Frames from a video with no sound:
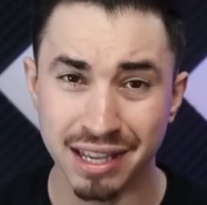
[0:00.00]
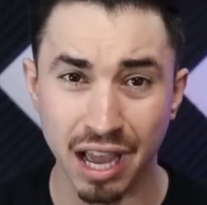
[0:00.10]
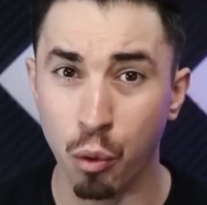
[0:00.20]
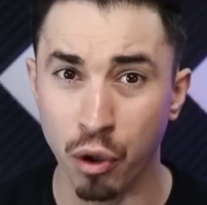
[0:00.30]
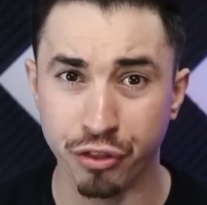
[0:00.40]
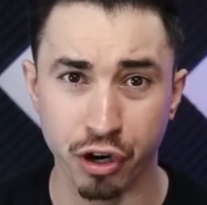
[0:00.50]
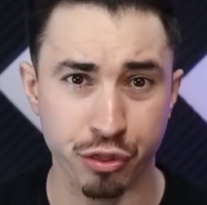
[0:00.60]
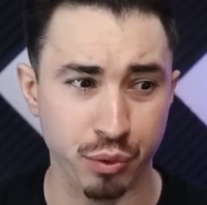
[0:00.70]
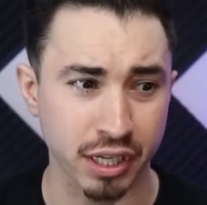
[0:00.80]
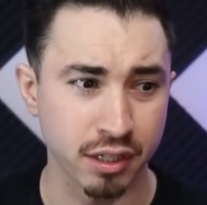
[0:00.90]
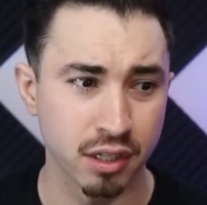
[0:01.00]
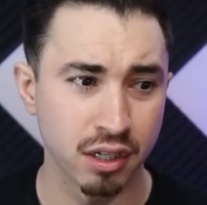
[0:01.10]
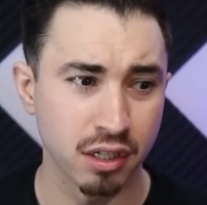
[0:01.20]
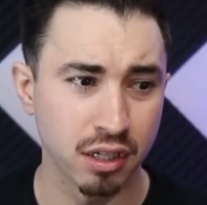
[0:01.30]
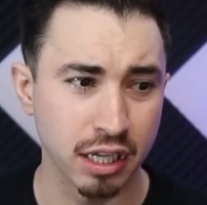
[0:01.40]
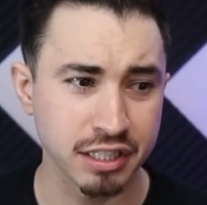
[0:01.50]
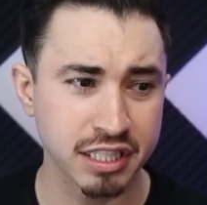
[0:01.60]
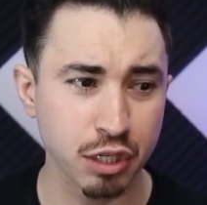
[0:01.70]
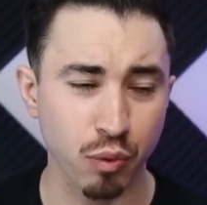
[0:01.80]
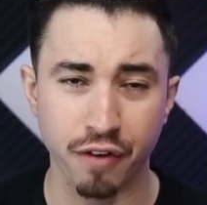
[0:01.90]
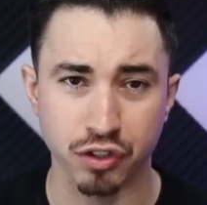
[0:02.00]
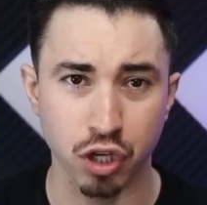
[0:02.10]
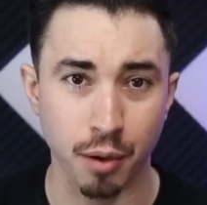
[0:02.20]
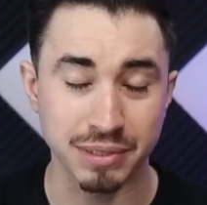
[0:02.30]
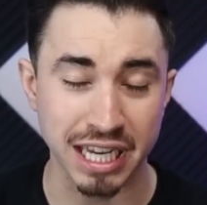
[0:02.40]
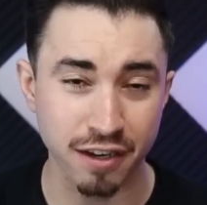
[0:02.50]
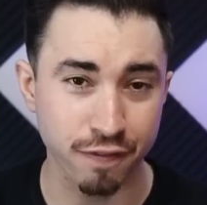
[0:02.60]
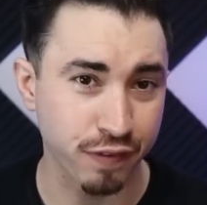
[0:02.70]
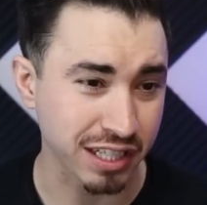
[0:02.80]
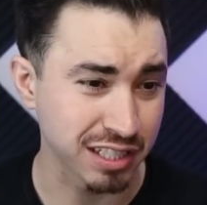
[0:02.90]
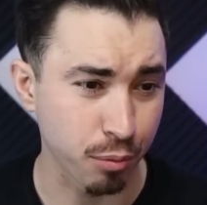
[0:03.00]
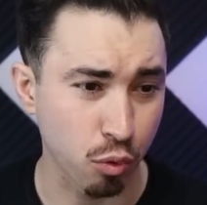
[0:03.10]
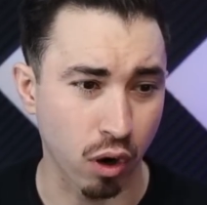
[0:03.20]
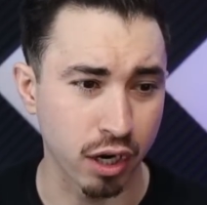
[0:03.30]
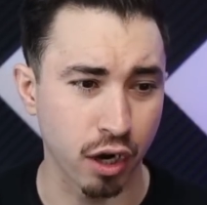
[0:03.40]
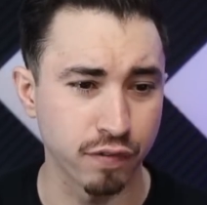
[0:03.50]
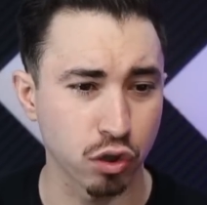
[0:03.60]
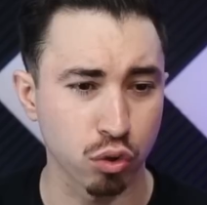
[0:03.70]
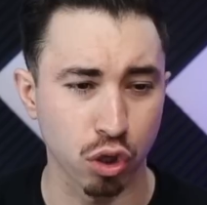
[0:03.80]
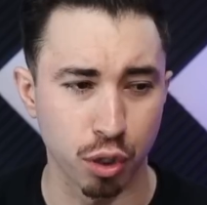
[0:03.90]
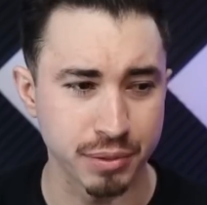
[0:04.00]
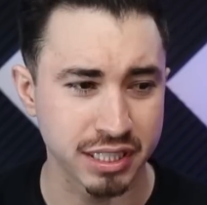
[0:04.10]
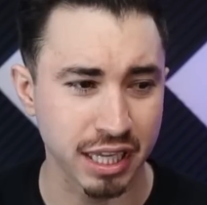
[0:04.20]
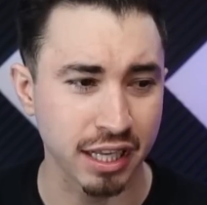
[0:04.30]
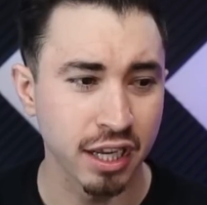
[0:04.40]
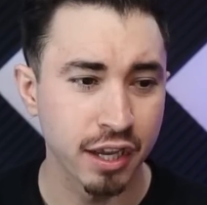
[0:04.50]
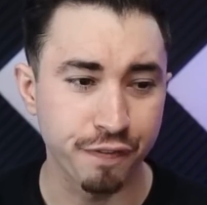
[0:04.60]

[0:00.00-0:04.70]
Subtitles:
At 133. And you see right off the top, Daton Fix, number one of Oklahoma State,